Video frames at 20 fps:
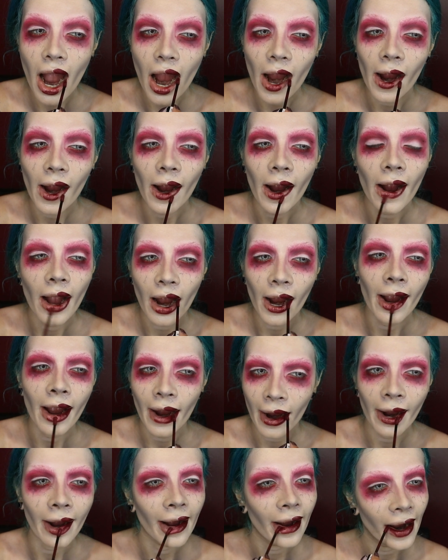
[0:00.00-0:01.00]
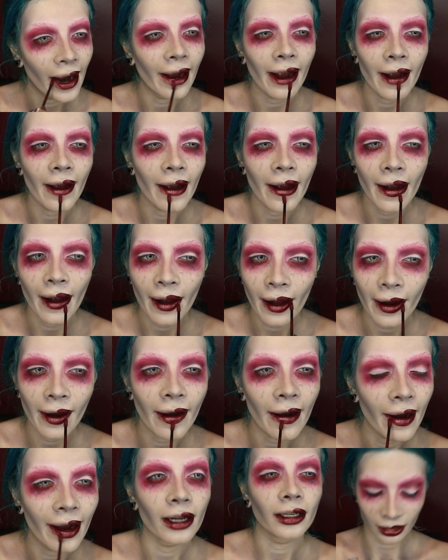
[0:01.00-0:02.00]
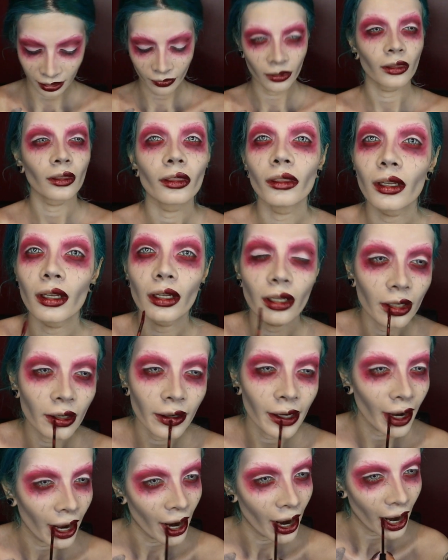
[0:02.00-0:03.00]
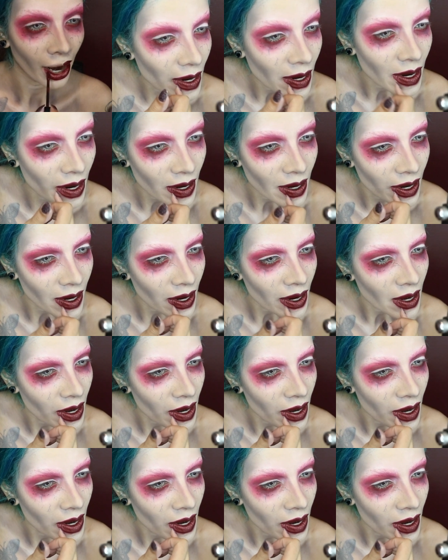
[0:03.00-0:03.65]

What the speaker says: Matte Lipstick in the shade Biker Babe,